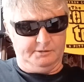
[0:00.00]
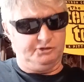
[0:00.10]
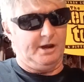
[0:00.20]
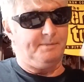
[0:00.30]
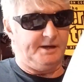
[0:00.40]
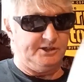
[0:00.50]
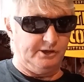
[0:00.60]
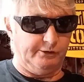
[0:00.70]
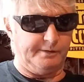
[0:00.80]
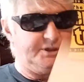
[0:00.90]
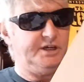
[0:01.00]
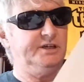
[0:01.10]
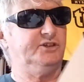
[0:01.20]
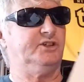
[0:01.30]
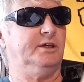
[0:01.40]
Japanese lyric
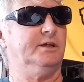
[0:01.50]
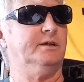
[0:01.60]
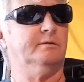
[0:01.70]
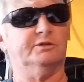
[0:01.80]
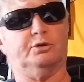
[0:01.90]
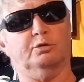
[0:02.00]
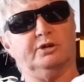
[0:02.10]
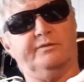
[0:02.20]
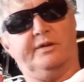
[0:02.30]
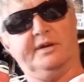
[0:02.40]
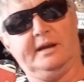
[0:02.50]
sheets, which are also very